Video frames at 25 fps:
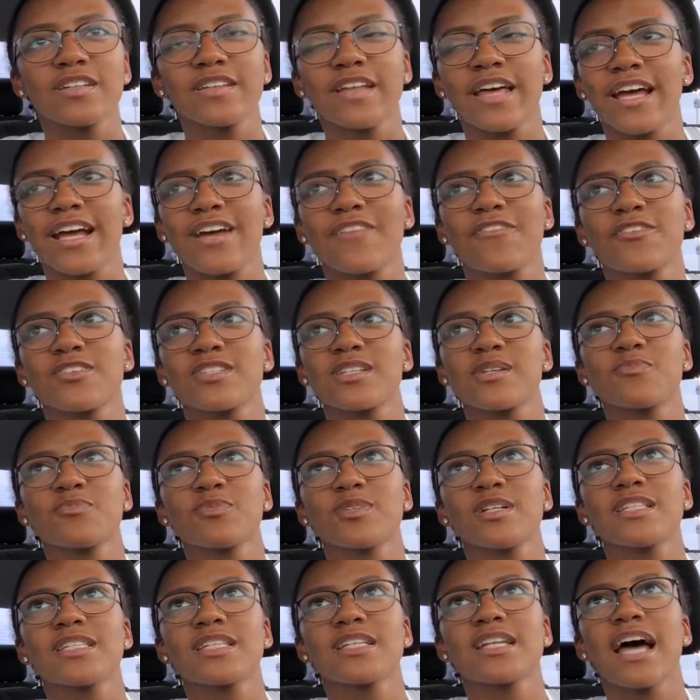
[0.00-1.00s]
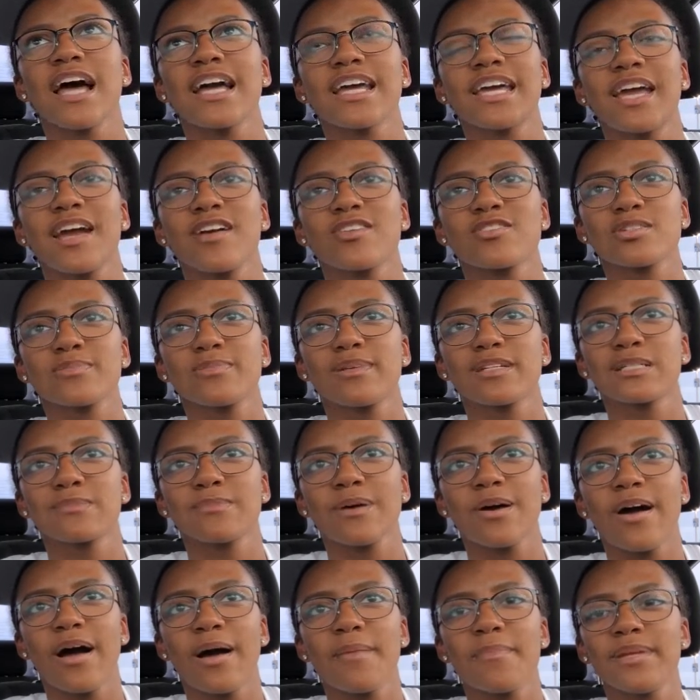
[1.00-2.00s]
like, for some reason I care so much
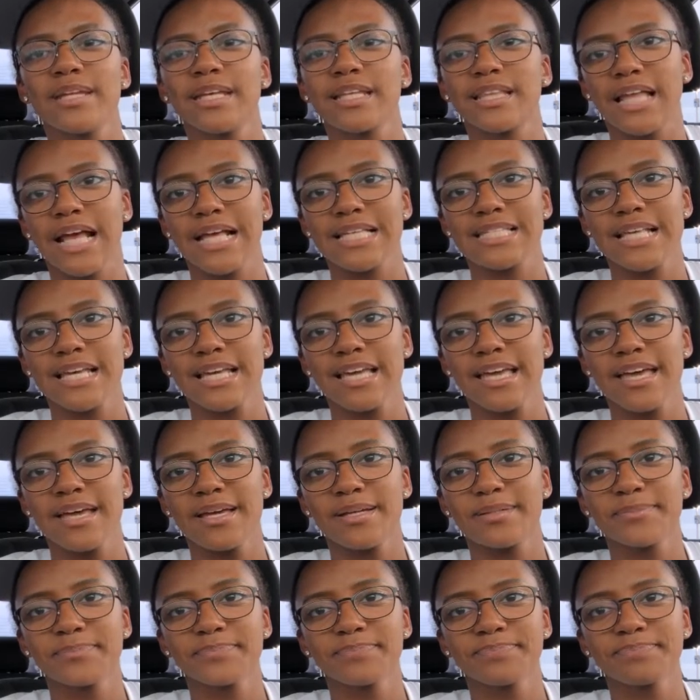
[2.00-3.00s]
about how many likes I get,